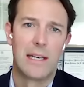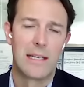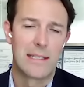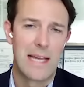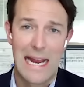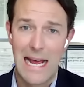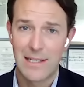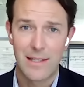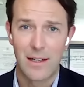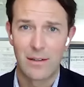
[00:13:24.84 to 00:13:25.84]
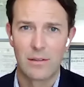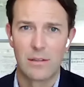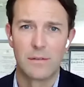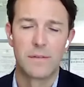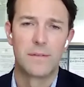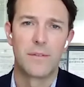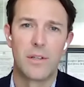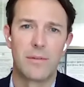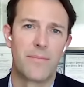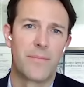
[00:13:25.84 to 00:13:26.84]
It is that asset of,
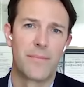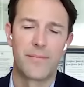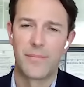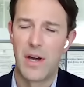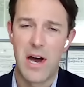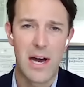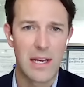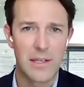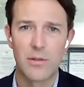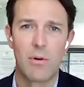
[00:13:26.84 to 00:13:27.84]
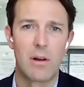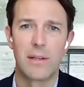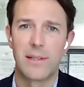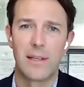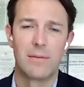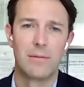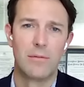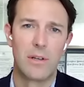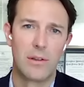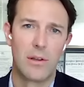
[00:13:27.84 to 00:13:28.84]
you know, the highest quality
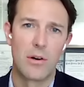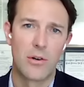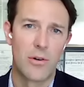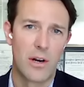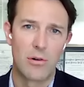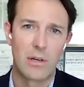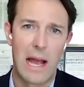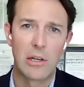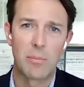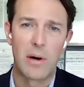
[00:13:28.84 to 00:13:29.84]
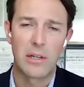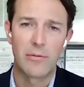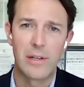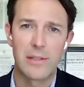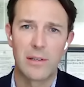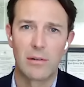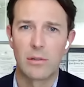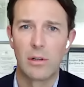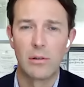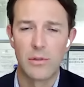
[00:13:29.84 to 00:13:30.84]
with no credit or counterparty risk. You know,
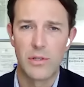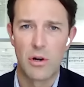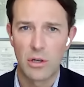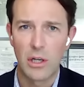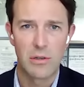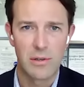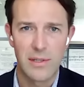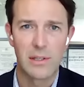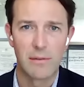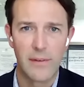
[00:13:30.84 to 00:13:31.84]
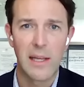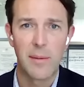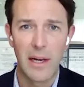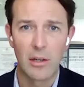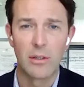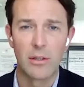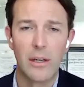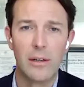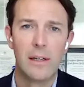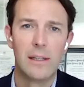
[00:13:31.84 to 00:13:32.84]
gold's not going to do a Silicon Valley Bank on
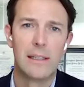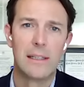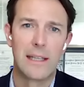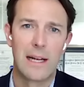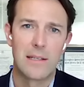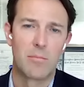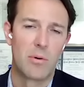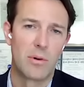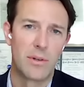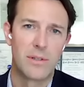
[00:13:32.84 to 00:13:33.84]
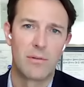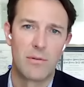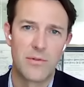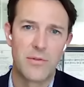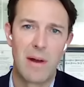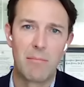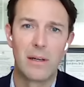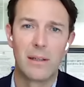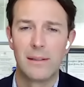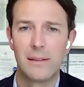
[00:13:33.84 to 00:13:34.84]
you. And that's important to always
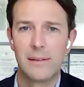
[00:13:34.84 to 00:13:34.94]
remember.